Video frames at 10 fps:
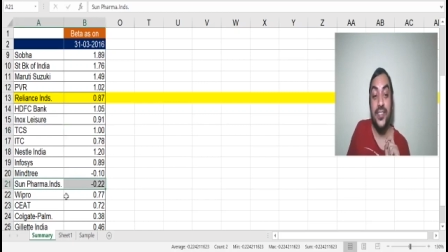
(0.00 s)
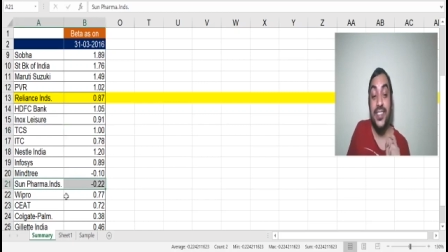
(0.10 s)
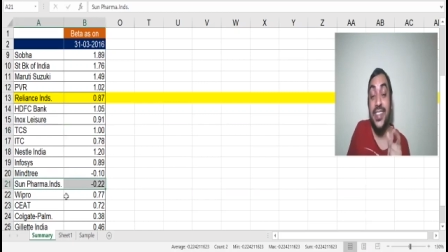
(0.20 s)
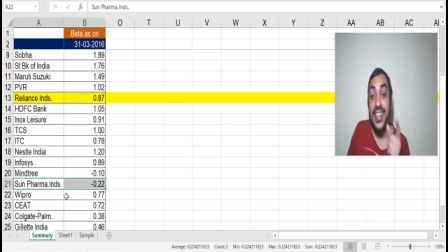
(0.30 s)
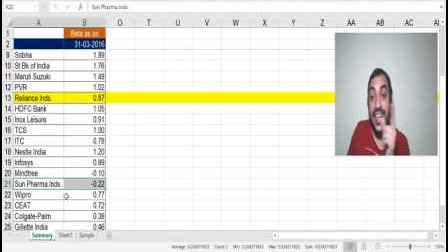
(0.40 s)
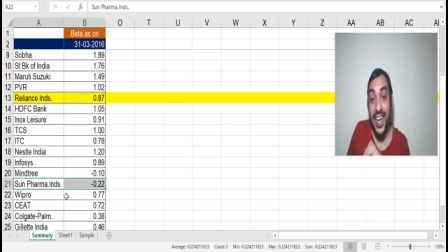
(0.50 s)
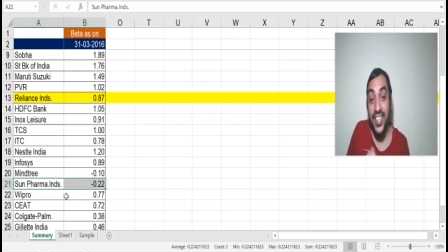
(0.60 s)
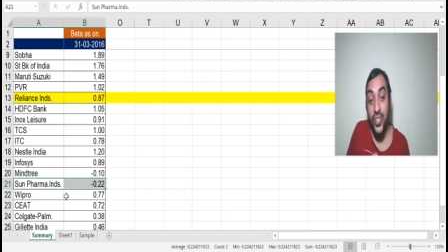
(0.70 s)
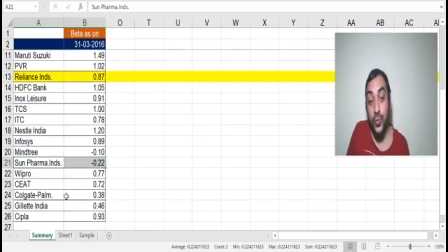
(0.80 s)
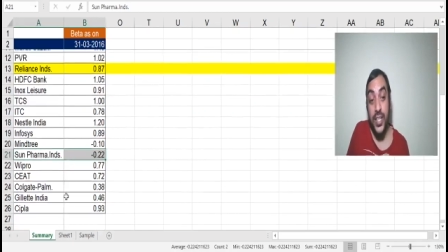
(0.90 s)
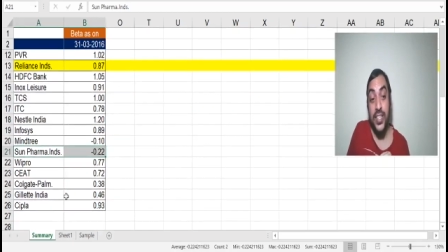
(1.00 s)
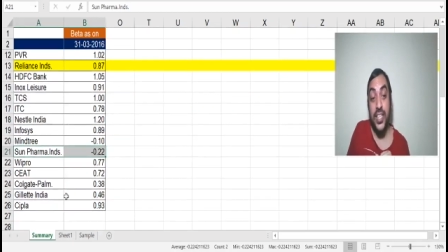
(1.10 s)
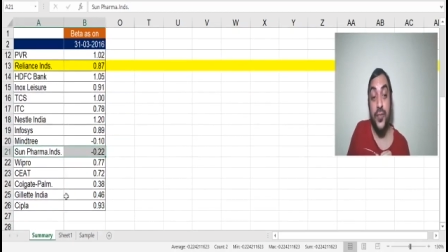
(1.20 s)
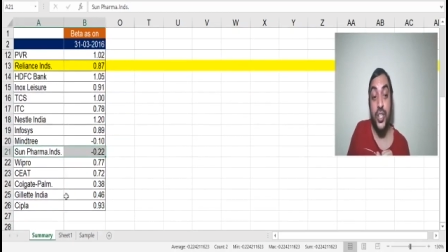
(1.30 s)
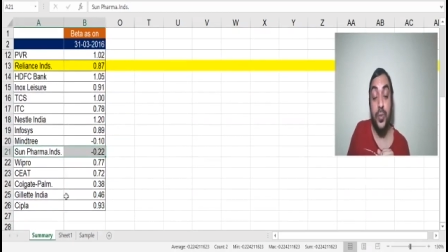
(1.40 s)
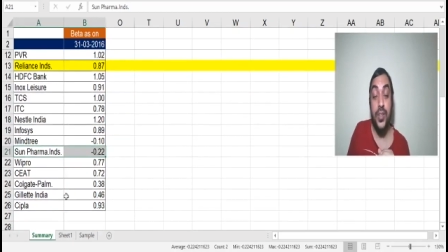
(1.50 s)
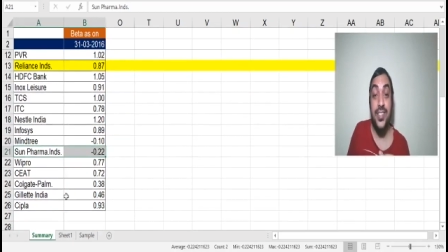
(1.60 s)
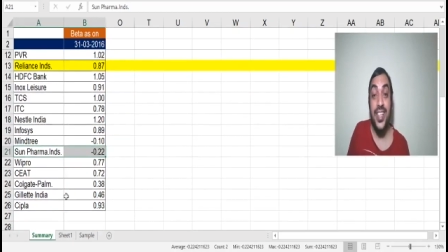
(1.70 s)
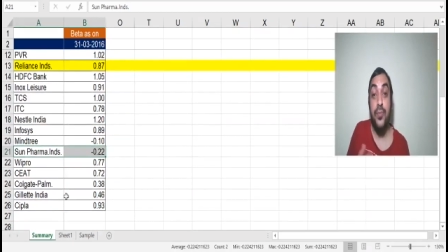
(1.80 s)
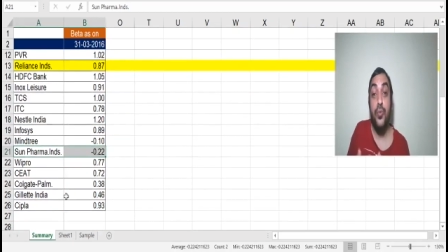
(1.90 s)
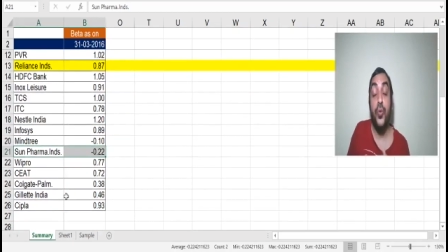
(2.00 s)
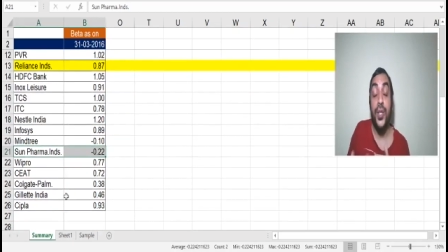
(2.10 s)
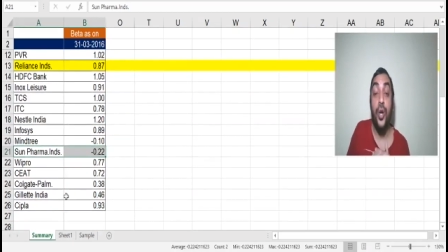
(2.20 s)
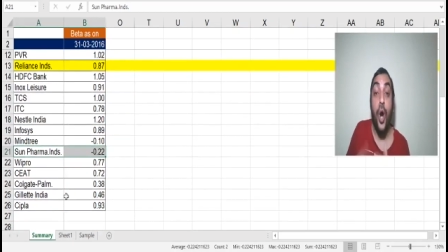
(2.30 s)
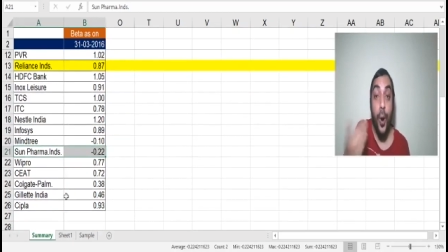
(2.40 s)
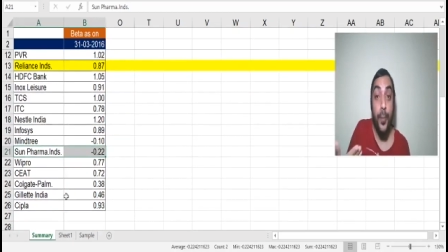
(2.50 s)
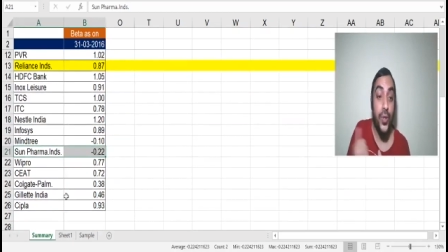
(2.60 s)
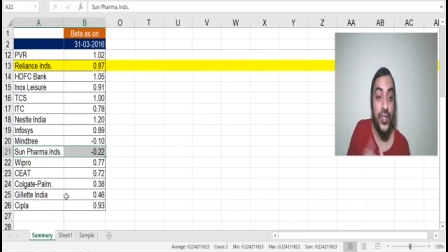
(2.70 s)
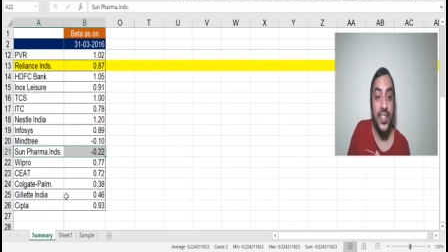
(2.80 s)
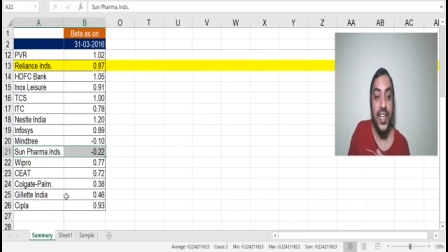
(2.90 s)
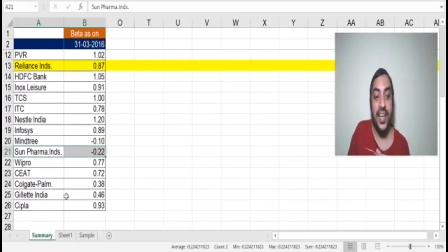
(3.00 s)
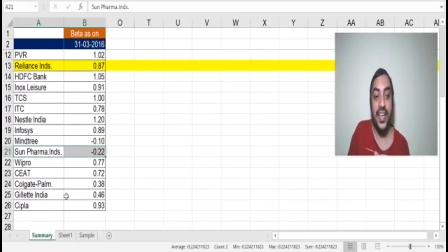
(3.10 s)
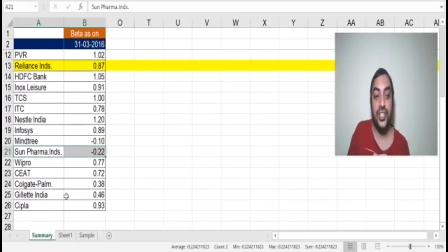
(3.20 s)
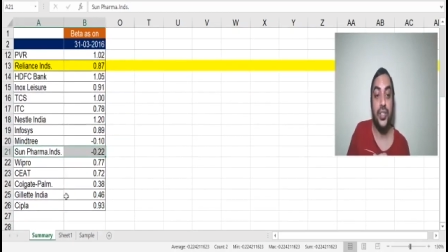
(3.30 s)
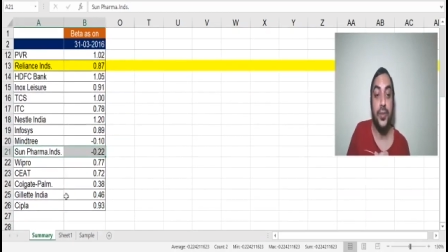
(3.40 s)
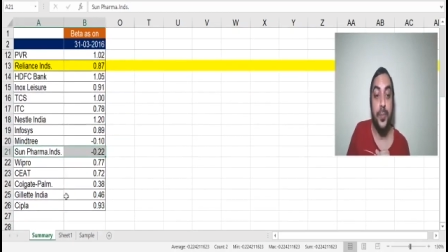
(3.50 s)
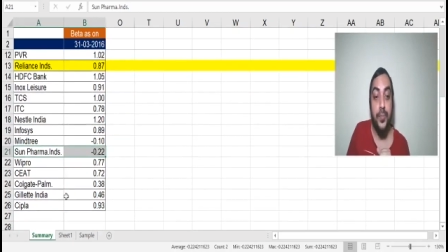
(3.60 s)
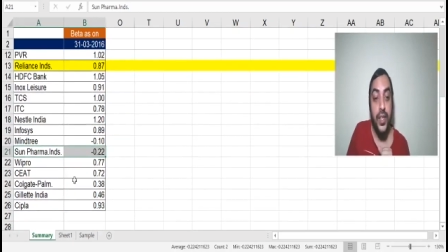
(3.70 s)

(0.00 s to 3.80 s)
which means they move in opposite direction.